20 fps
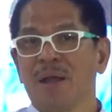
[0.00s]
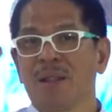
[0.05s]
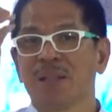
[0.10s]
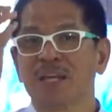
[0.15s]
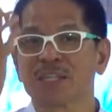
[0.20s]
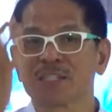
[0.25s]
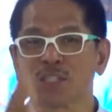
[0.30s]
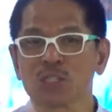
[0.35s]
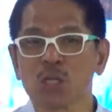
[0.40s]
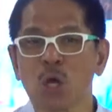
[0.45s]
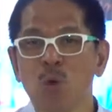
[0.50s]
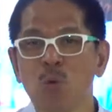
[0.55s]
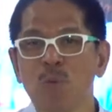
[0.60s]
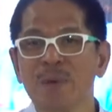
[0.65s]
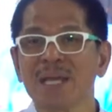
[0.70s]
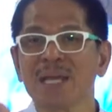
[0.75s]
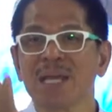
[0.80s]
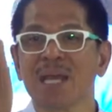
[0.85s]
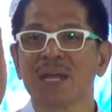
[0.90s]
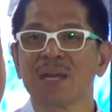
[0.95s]
the
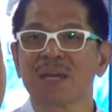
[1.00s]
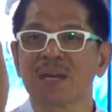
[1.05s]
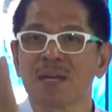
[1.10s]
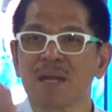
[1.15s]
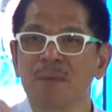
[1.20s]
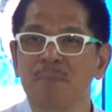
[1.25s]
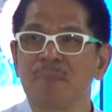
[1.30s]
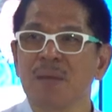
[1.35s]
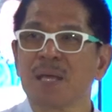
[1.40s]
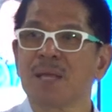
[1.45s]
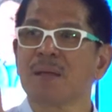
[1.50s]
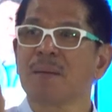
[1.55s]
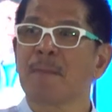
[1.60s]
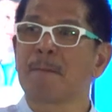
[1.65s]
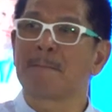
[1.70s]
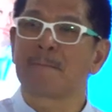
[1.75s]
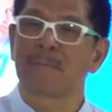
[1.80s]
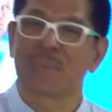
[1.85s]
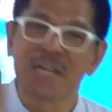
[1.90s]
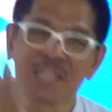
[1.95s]
sowing and reaping
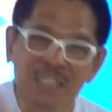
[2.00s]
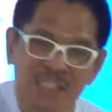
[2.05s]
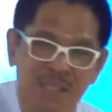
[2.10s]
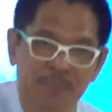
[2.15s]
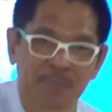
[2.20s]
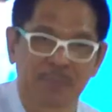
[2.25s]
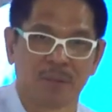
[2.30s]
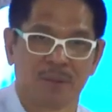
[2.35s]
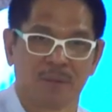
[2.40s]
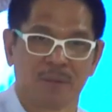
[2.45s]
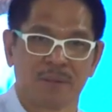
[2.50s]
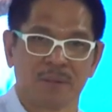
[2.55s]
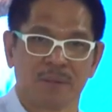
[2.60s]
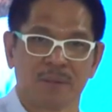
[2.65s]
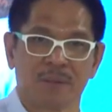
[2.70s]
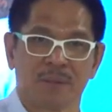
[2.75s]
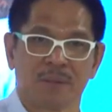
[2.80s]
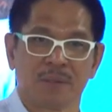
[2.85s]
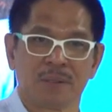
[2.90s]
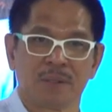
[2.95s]
principle.
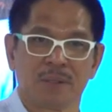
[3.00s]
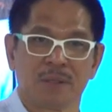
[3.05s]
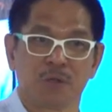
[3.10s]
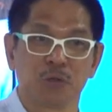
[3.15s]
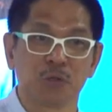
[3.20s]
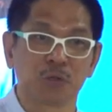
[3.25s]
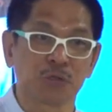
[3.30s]
You